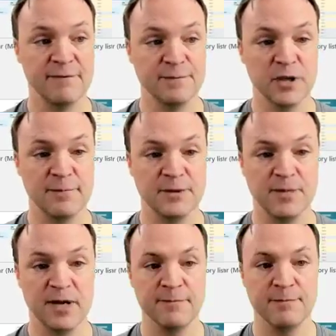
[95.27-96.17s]
from top
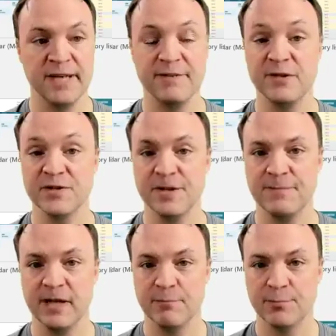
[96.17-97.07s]
to bottom, but if there's
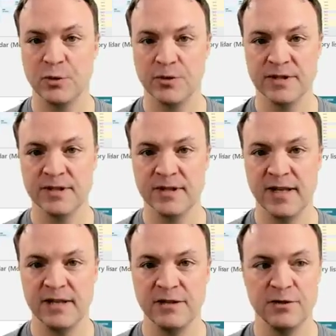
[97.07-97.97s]
something
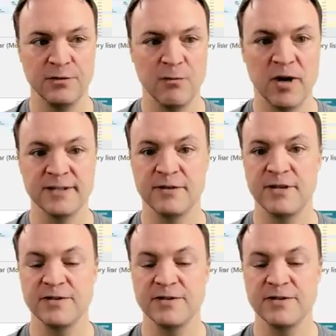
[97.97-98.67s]
important that you want,